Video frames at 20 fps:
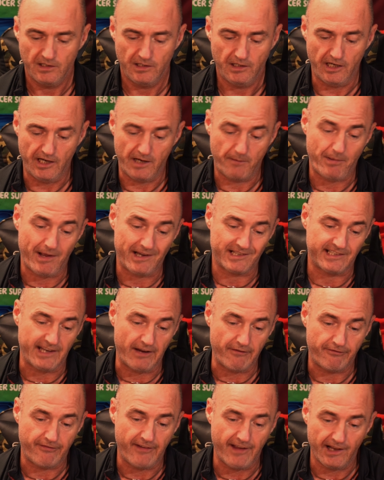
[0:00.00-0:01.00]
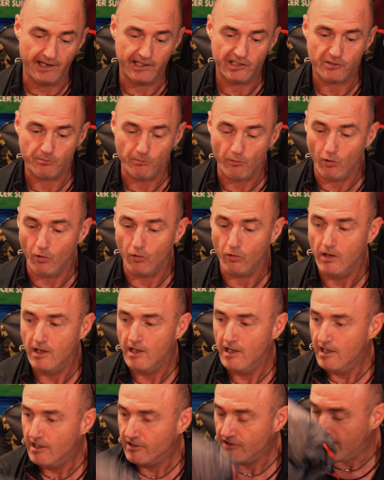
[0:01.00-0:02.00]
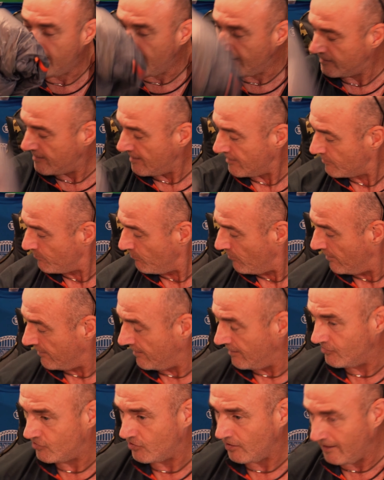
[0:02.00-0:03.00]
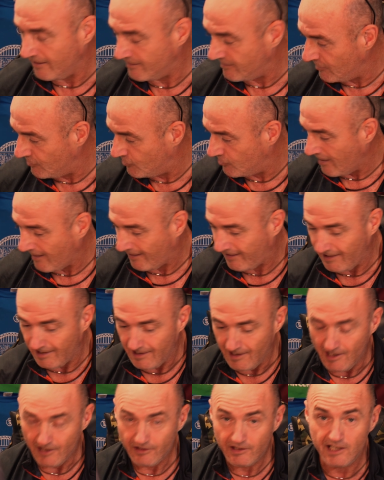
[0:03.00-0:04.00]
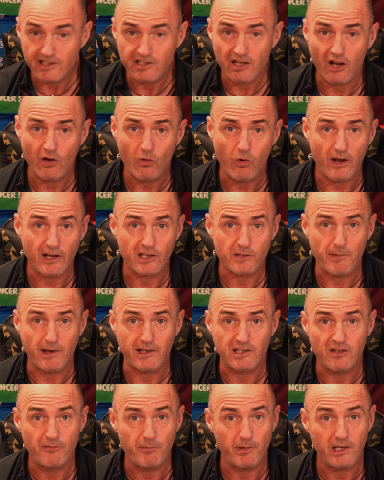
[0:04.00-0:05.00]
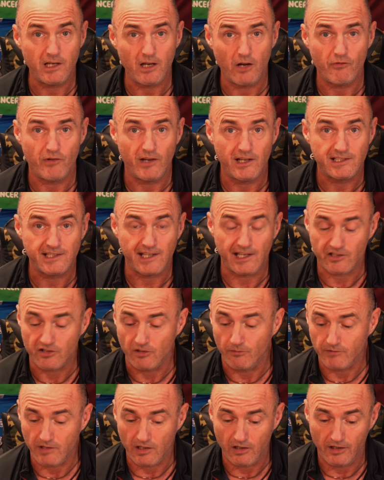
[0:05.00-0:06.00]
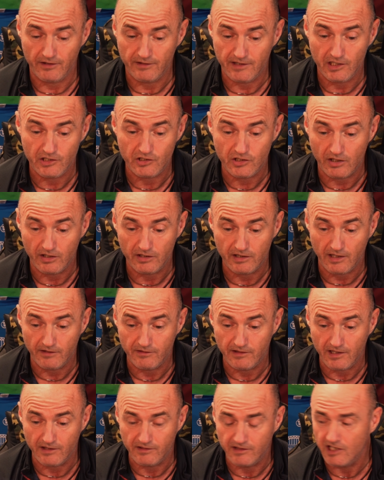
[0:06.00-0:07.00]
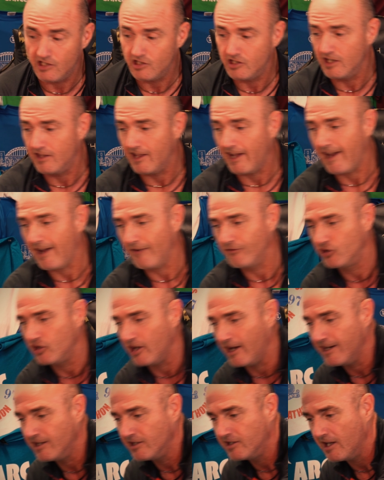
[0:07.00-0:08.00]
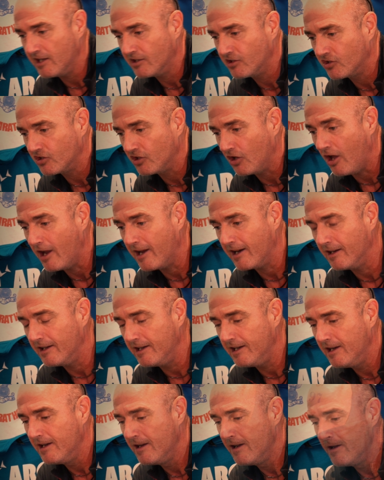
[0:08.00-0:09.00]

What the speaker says: and it packs down fairly small. So that's my insulated jacket. These are quite expensive, but you don't need to get something like this. This year they have changed it slightly.